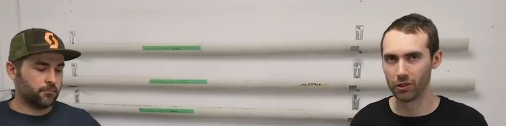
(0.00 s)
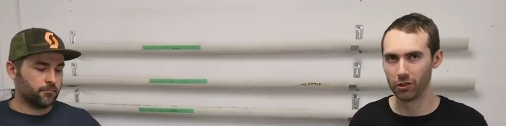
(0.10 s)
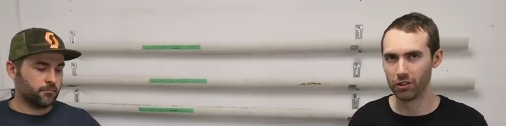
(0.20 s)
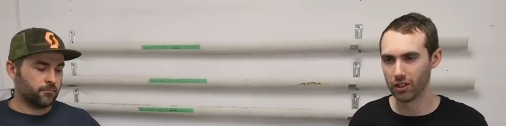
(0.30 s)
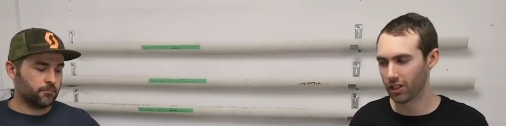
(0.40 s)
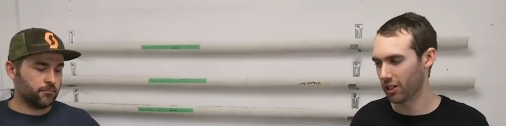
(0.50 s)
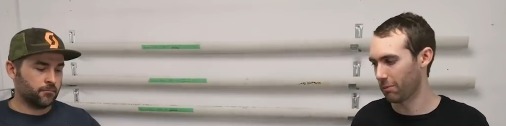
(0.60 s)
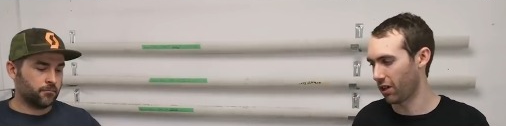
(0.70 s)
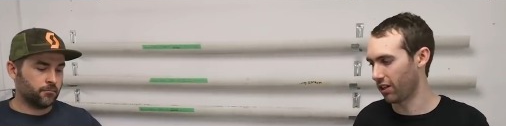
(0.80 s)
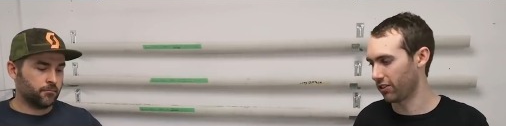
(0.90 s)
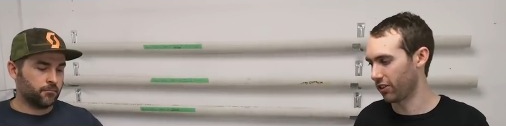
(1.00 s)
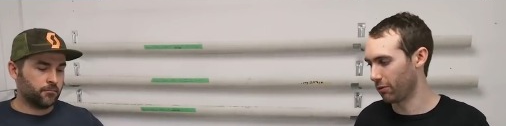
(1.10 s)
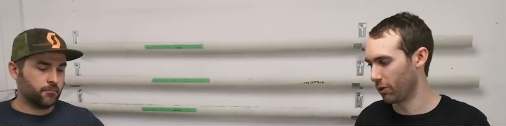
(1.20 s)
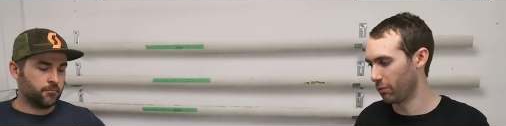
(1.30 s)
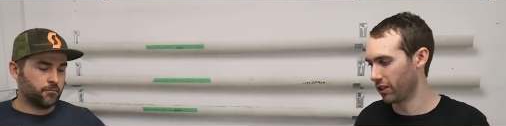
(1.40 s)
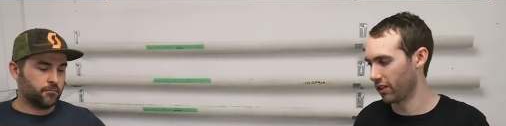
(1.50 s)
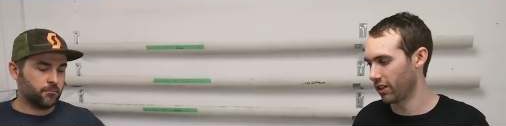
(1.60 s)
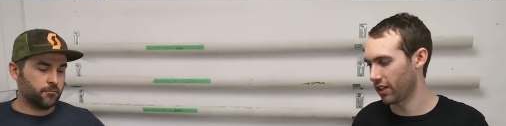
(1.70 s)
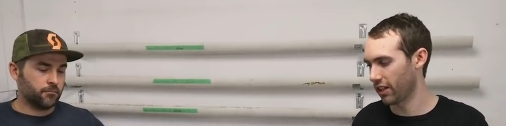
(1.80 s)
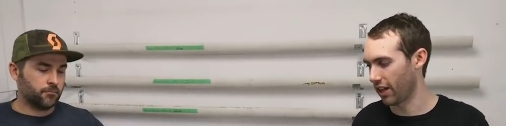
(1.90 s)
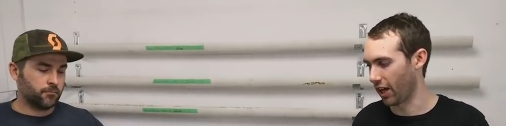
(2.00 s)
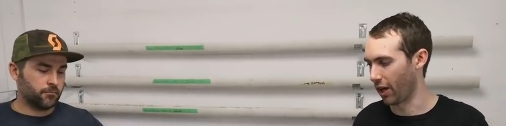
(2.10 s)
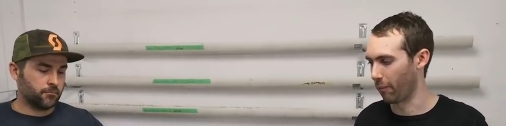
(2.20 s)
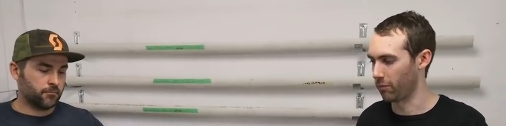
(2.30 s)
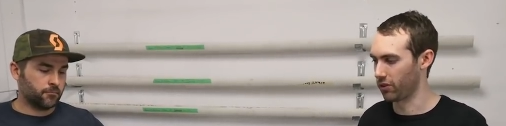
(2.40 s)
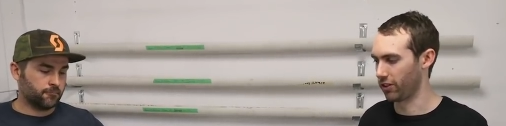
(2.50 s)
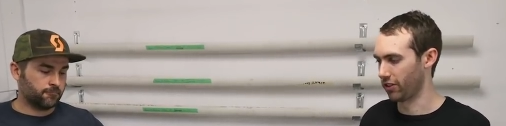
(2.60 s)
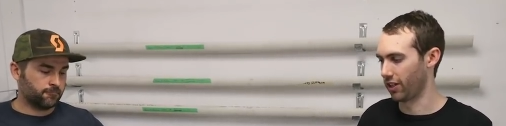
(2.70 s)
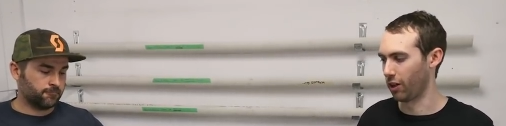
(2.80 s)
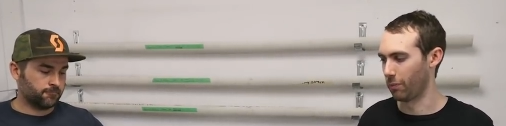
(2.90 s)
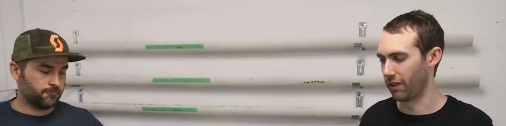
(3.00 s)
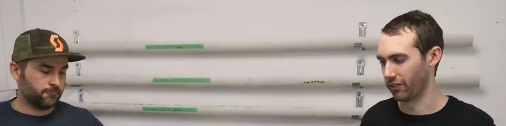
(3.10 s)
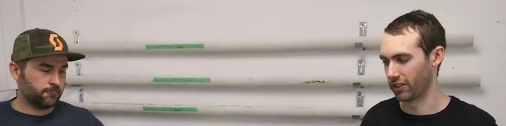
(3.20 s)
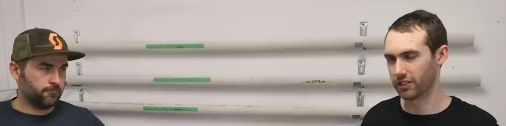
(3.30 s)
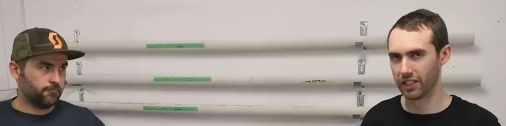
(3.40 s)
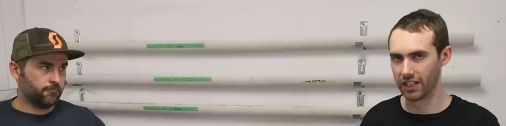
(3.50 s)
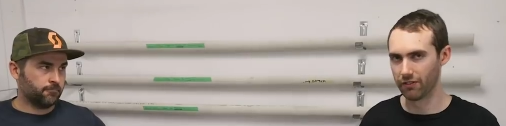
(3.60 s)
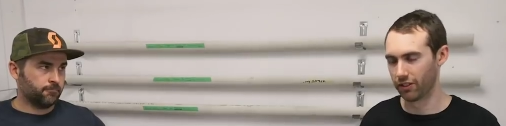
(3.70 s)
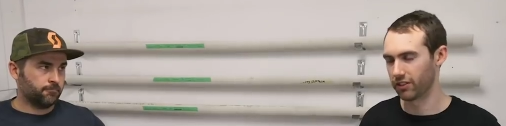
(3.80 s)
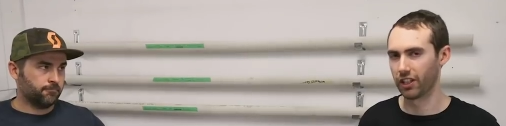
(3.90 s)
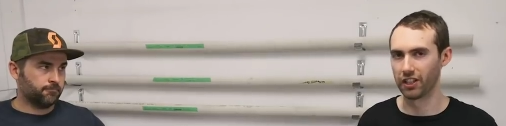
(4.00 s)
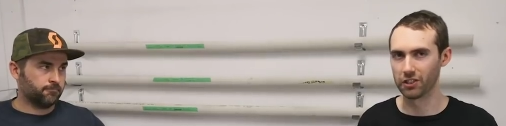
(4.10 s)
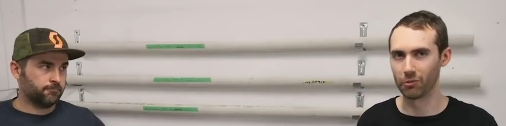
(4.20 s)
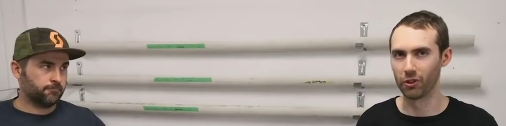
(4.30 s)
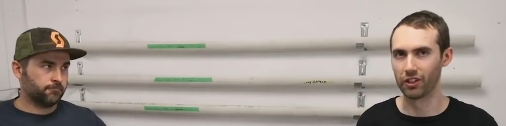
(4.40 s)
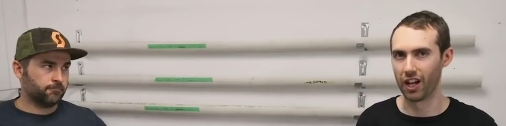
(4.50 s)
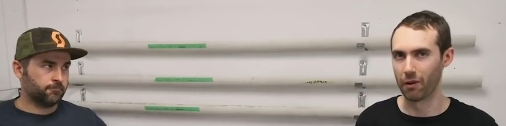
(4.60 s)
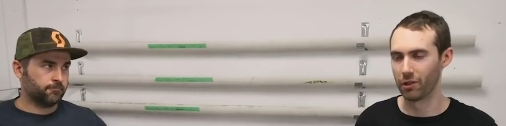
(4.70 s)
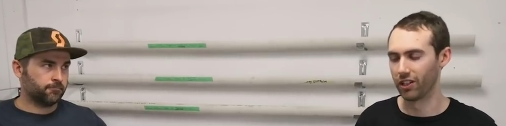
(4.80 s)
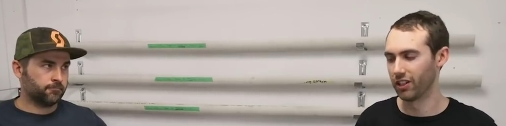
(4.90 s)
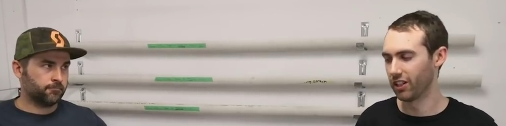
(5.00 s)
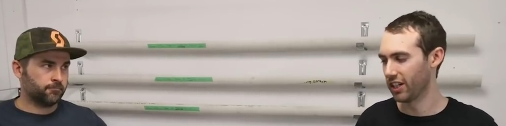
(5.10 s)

Speaker 1: mil bars at the moment. Um, so it does help having sleeve and a slightly smaller diameter.